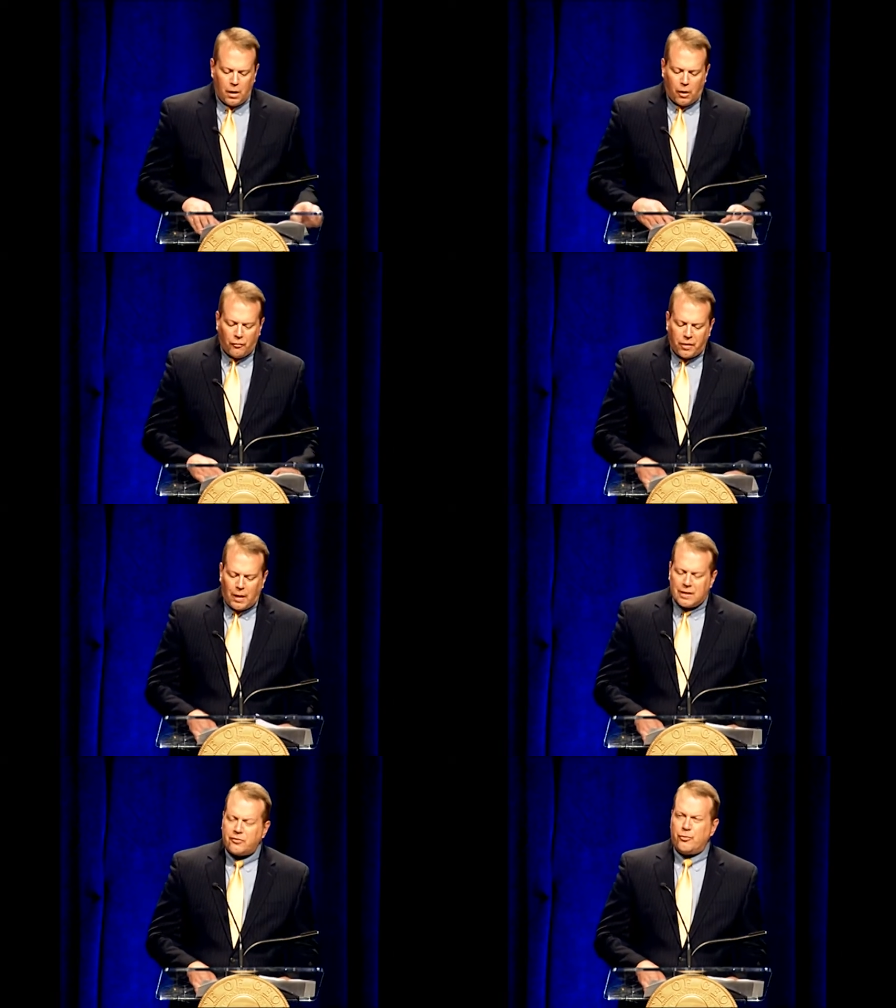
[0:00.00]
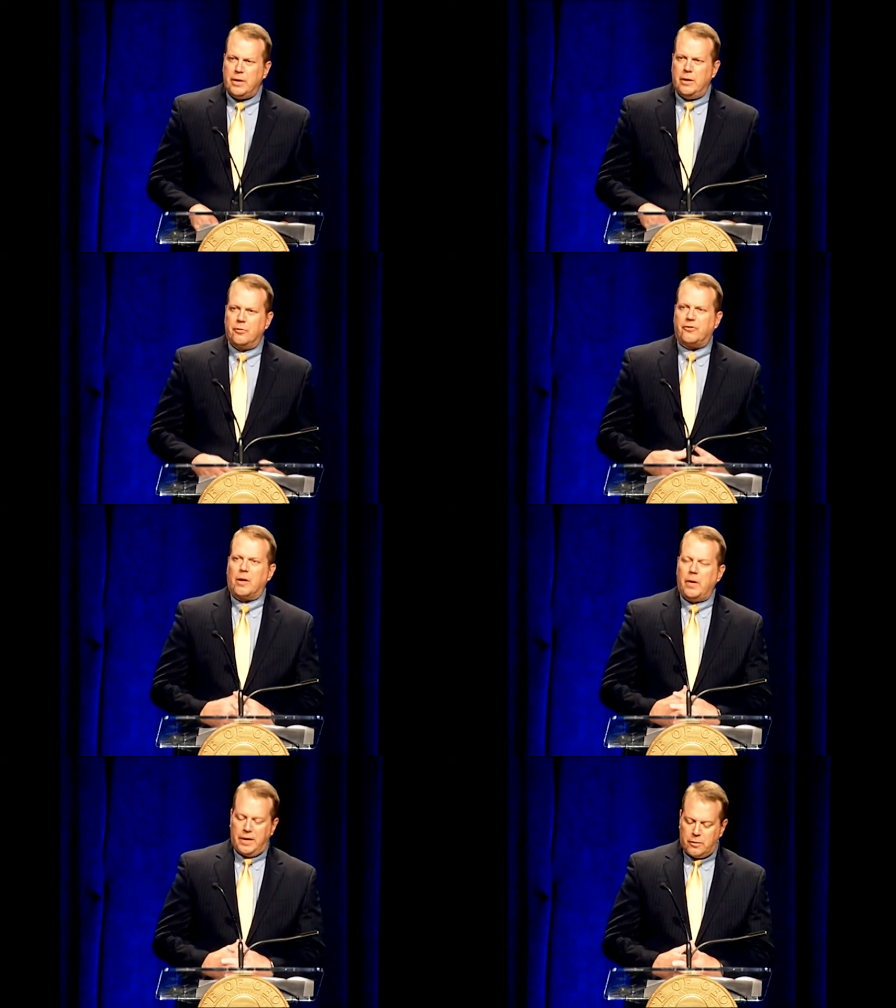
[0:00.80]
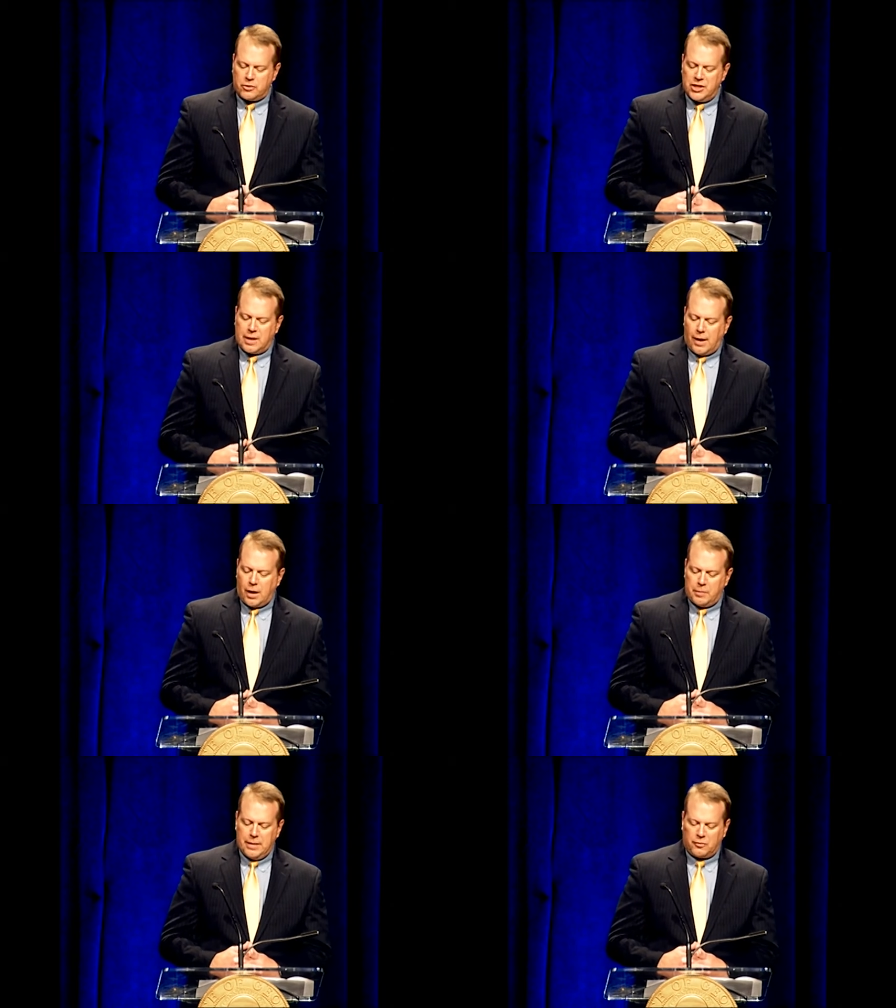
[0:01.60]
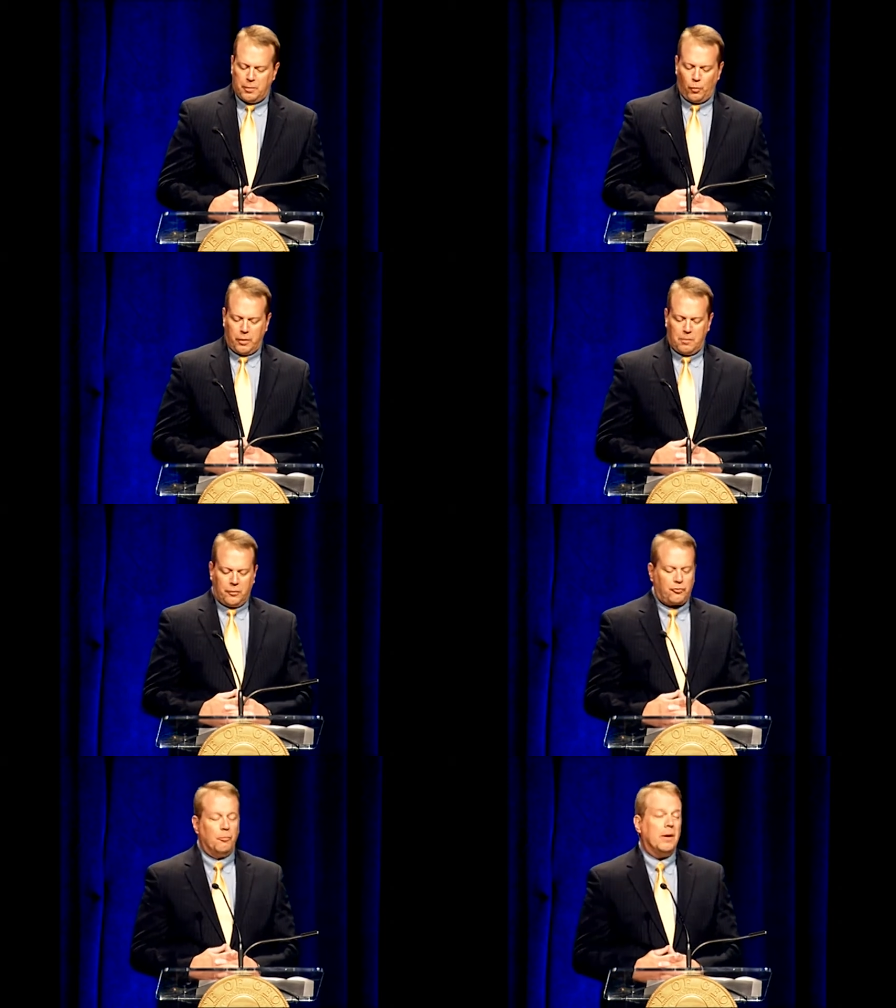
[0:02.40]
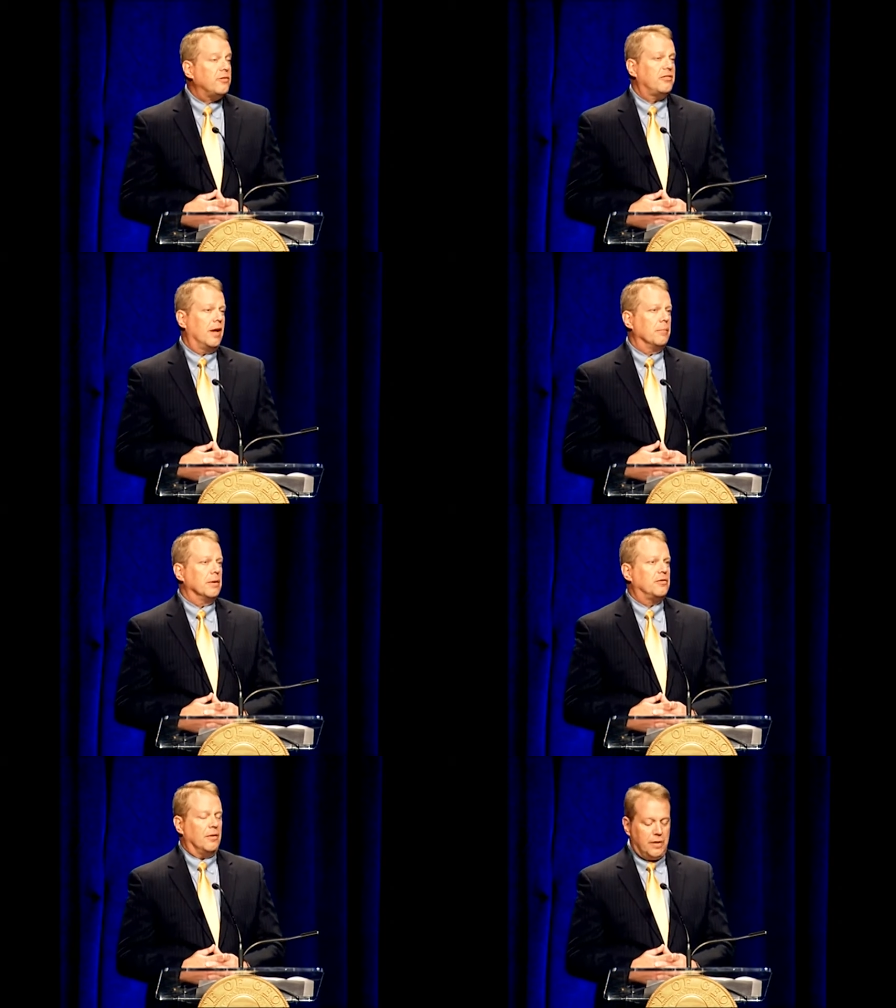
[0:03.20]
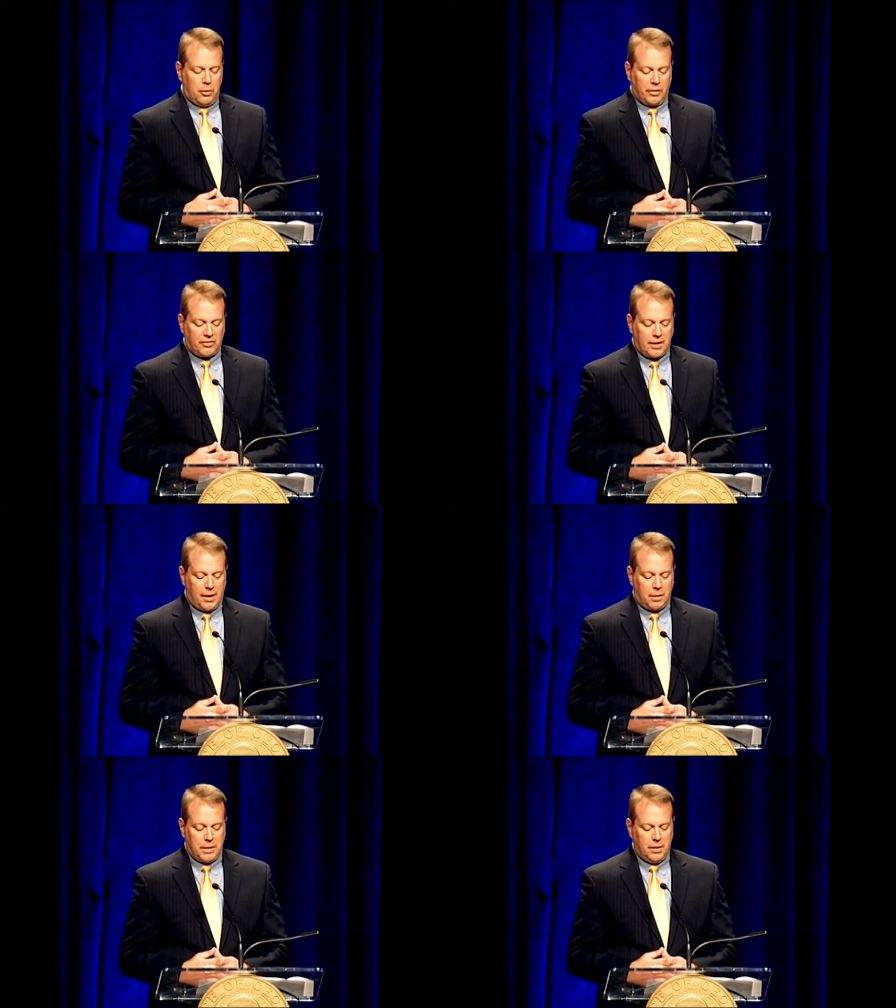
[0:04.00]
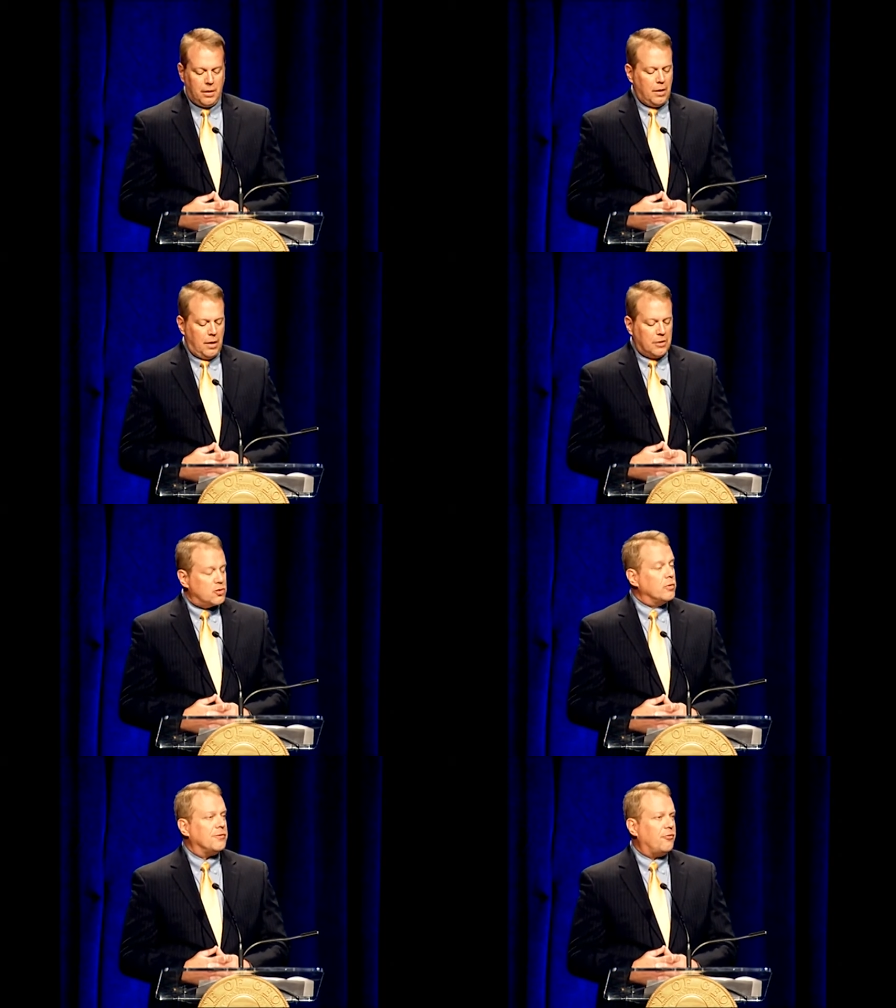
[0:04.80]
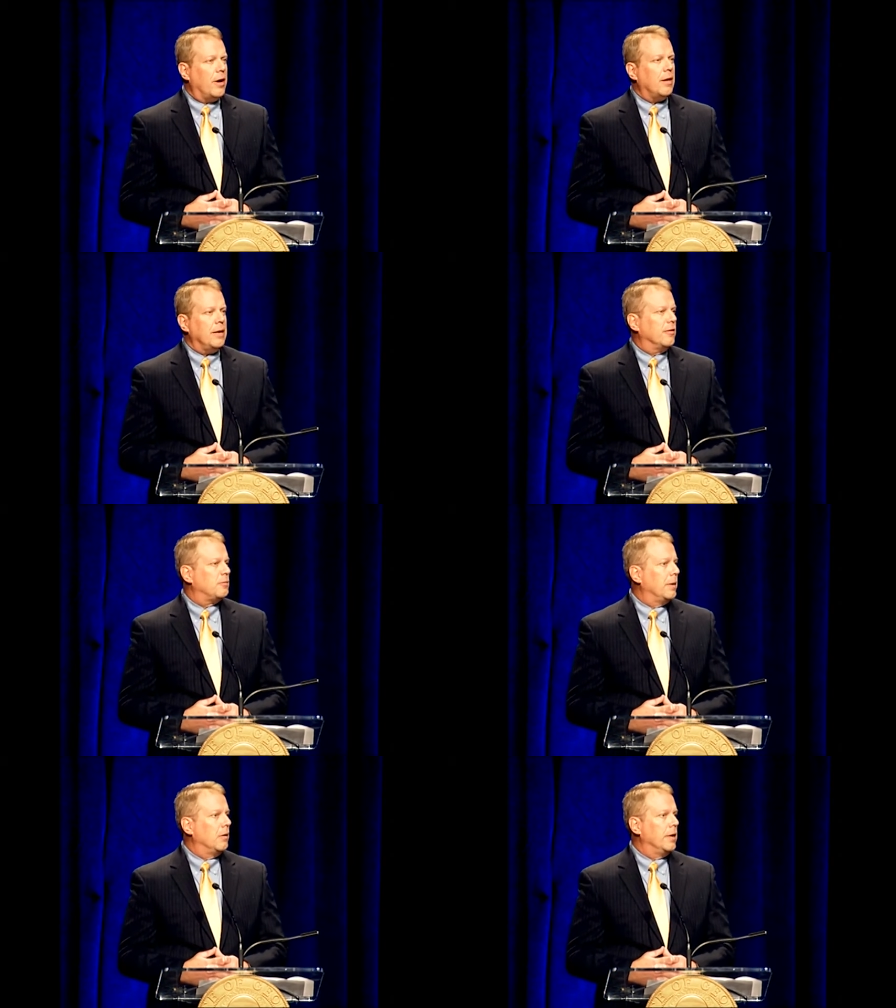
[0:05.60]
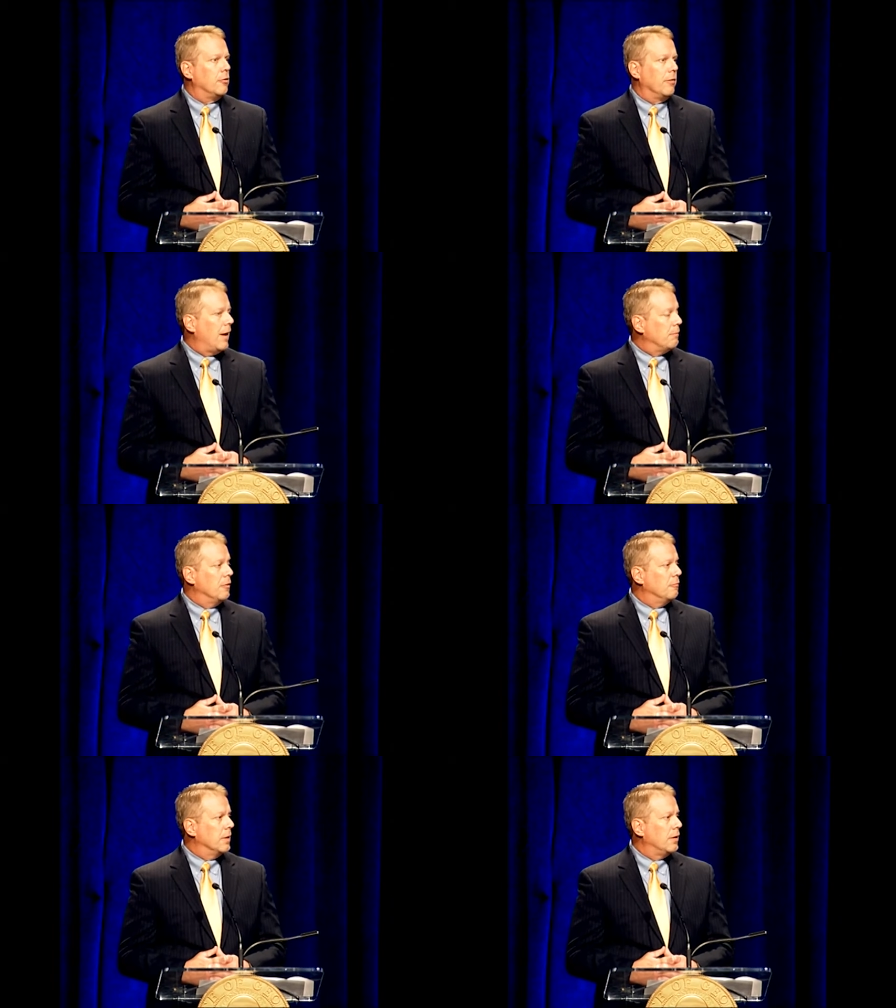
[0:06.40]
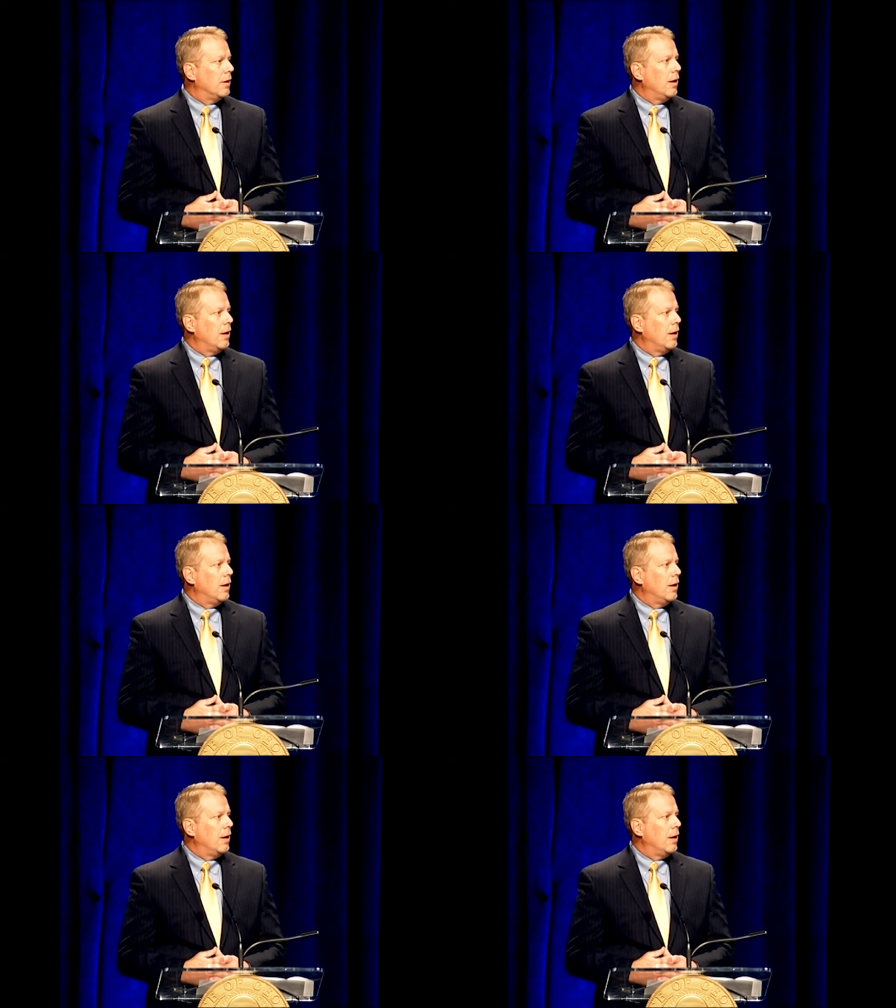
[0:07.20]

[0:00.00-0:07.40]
Over the last three years, the clean energy economy has been one of the most robust segments of the U.S. economy, and Georgia, frankly, has been a leader in that movement.